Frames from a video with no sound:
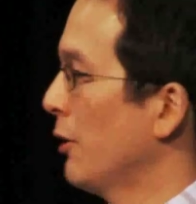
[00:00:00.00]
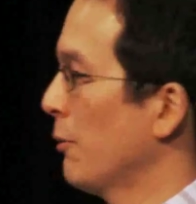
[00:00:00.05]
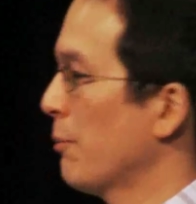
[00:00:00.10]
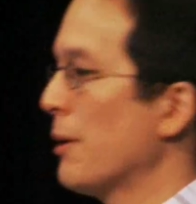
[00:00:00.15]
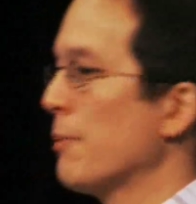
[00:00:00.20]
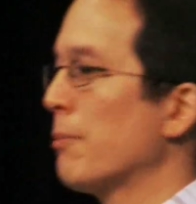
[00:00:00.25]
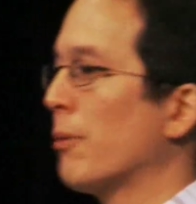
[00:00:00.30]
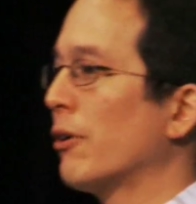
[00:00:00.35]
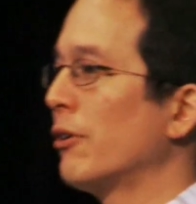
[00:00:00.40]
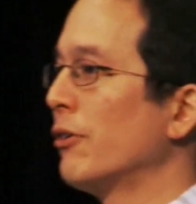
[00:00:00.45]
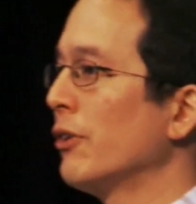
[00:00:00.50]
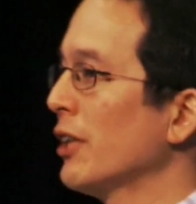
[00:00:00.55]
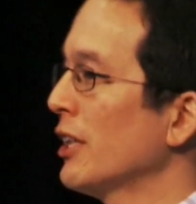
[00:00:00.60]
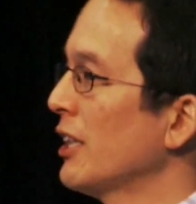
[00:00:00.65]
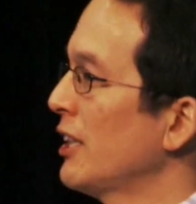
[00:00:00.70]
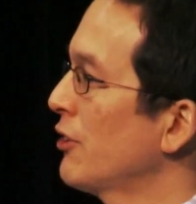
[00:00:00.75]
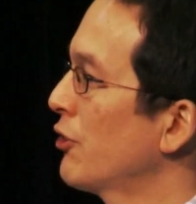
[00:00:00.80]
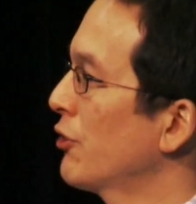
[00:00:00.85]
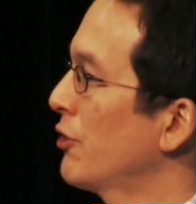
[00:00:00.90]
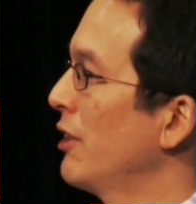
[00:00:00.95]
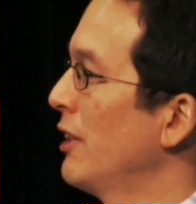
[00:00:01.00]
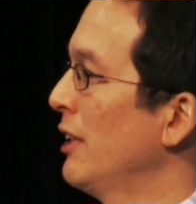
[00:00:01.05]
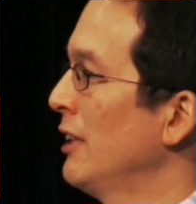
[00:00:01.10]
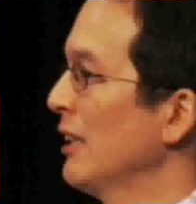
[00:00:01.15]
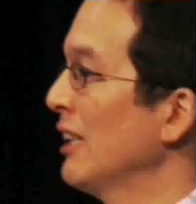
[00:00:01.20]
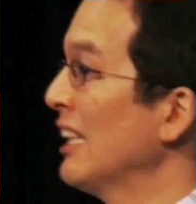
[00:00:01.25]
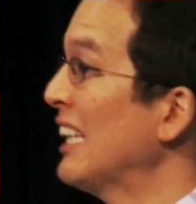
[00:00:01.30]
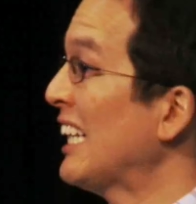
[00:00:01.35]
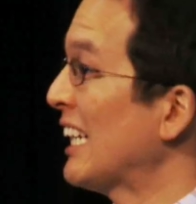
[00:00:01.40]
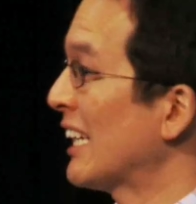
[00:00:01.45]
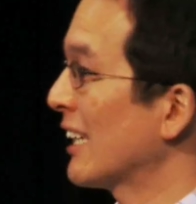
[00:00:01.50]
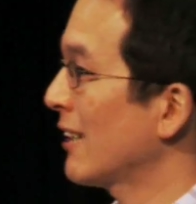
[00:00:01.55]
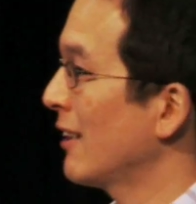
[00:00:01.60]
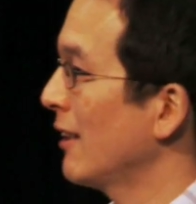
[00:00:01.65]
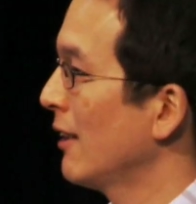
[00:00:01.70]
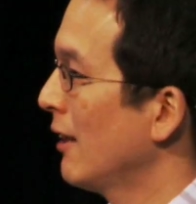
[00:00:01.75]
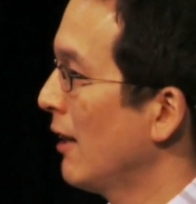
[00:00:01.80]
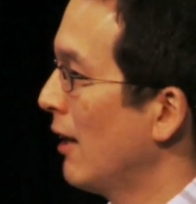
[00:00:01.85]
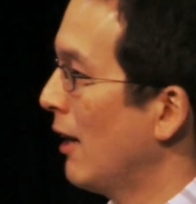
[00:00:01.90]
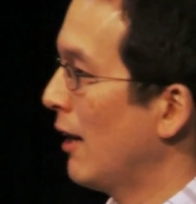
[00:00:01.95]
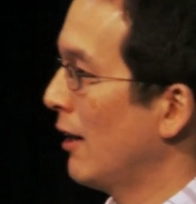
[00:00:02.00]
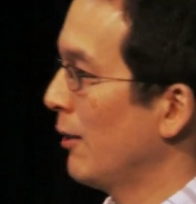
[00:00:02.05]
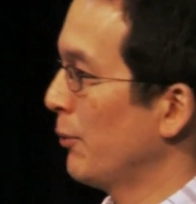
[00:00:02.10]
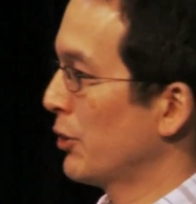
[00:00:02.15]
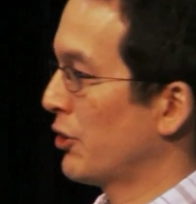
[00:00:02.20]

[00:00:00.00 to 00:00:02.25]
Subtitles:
people are really interested in LINQ,